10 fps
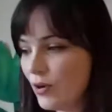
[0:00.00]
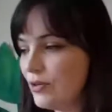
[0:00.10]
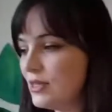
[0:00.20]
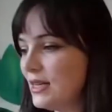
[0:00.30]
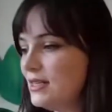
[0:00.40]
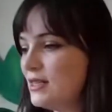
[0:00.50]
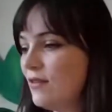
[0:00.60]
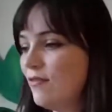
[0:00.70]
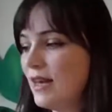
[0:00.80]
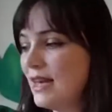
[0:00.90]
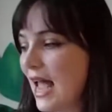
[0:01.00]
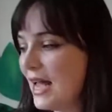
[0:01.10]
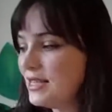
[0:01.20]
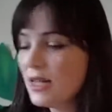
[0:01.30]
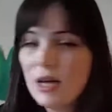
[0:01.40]
process for
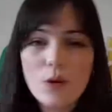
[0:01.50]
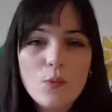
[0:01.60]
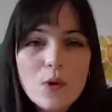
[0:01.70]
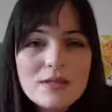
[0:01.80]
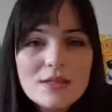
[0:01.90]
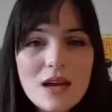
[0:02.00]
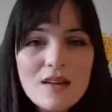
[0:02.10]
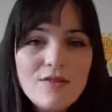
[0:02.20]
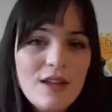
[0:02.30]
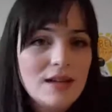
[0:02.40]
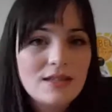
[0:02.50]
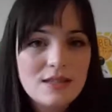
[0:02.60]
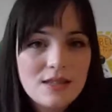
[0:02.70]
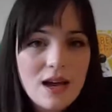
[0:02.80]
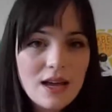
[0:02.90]
Ned. Once I've
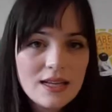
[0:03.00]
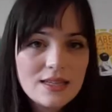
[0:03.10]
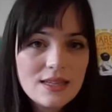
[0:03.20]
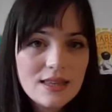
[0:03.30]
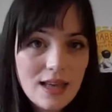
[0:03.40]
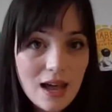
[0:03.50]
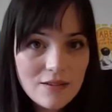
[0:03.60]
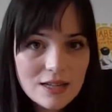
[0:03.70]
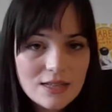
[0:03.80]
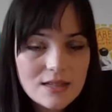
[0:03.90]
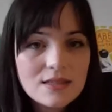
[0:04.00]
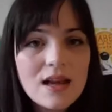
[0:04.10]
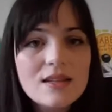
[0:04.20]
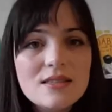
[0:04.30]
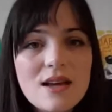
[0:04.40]
designed the characters,
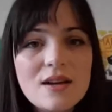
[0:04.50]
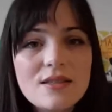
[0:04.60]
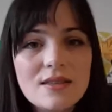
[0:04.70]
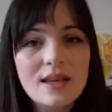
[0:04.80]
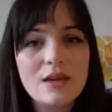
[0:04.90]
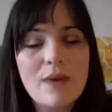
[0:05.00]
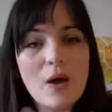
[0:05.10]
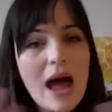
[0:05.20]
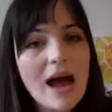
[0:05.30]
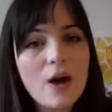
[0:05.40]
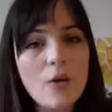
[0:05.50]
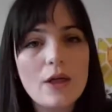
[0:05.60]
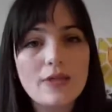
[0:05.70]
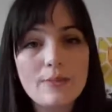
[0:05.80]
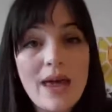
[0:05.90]
I start to think about
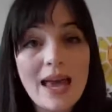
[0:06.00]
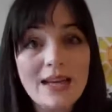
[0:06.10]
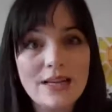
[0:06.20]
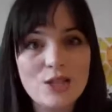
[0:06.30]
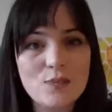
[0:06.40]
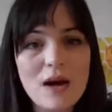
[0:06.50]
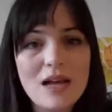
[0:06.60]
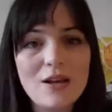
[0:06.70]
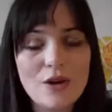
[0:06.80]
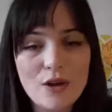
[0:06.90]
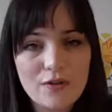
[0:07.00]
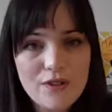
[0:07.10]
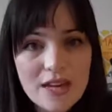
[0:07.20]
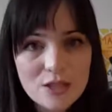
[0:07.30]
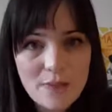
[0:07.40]
how the page might look, a
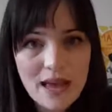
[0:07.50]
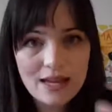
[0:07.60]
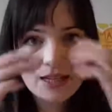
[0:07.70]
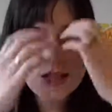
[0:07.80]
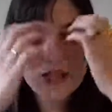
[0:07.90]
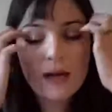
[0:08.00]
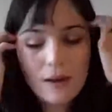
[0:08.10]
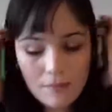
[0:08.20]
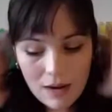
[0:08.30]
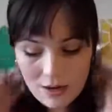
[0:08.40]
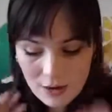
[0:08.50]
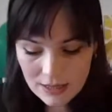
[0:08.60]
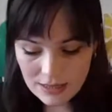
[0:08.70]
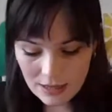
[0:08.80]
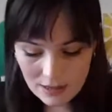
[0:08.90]
finished page might look
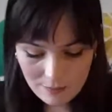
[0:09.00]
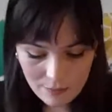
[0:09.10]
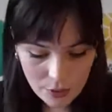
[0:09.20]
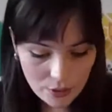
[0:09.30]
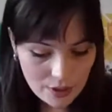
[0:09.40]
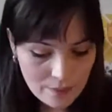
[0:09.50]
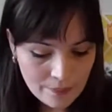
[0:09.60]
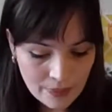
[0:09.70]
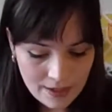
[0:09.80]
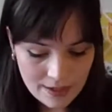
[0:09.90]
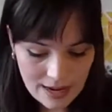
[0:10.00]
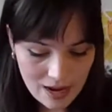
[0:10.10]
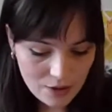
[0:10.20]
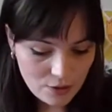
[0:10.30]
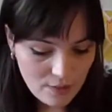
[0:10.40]
inside the book.
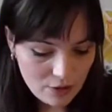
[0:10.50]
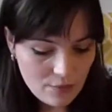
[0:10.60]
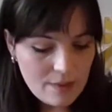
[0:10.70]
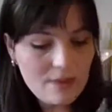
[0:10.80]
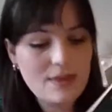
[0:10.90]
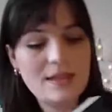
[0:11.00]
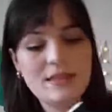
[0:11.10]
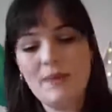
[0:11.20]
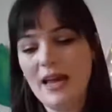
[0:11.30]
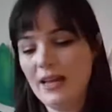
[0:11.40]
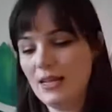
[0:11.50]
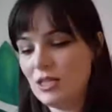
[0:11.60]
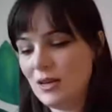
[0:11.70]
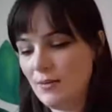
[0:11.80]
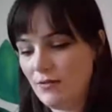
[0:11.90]
Now, you might remember this
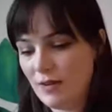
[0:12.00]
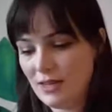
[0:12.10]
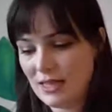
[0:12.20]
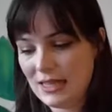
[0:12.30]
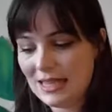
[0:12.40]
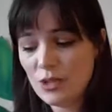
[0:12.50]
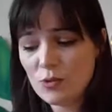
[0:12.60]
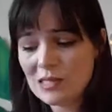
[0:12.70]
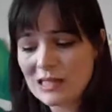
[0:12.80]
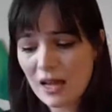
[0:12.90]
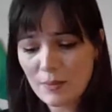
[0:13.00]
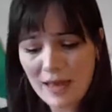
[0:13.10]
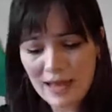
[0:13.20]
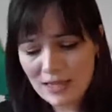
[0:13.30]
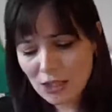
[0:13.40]
page. Let me find it. The little slug
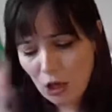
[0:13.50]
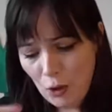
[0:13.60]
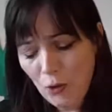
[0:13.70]
page.